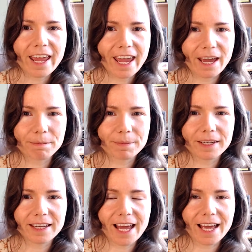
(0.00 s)

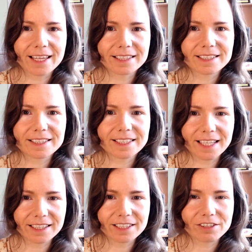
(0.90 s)
happy and
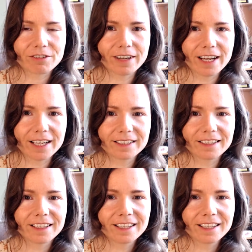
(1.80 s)
satisfied,